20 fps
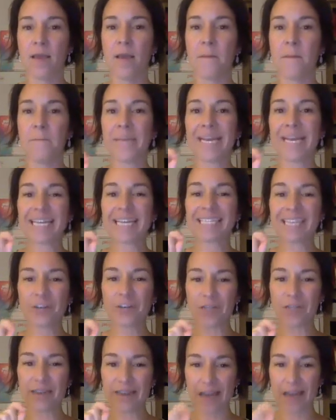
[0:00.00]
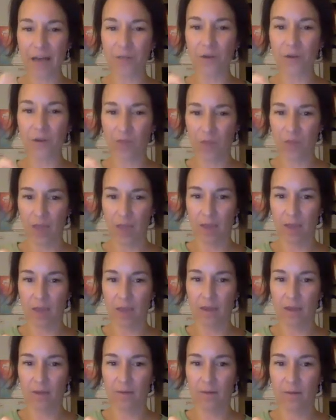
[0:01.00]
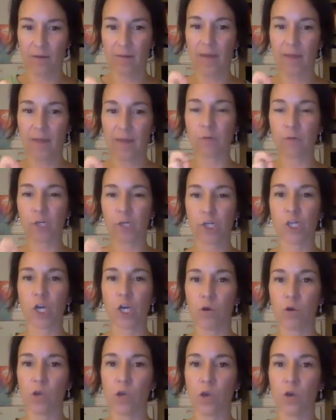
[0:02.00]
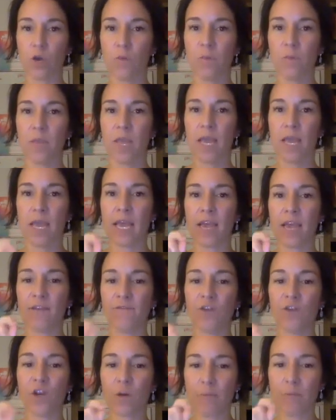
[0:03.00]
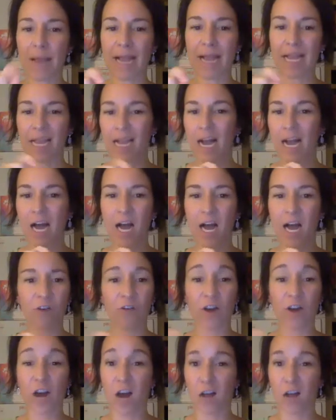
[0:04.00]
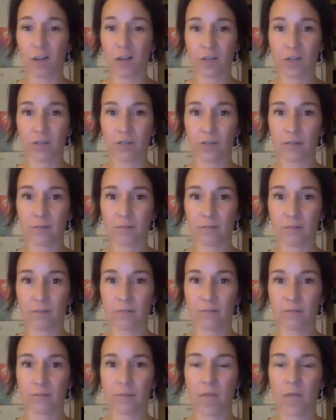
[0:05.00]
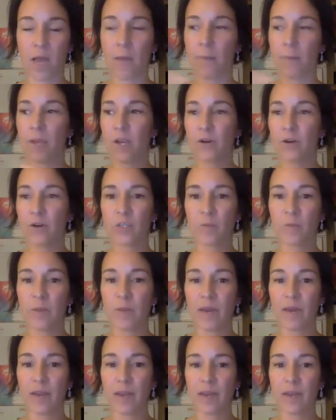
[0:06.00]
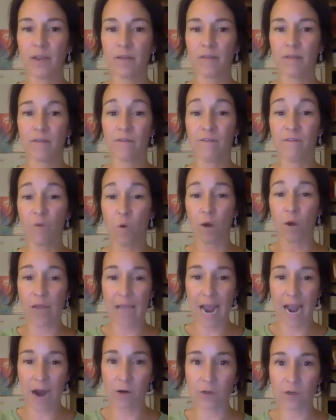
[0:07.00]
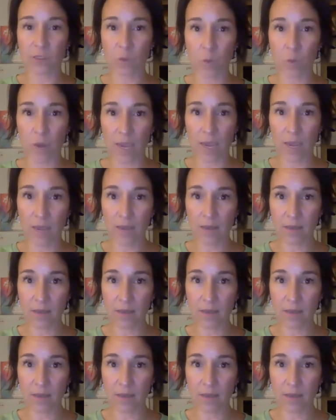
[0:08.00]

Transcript: Because here's another thing that will show you. If you're making $100, but you're spending 40 hours a week,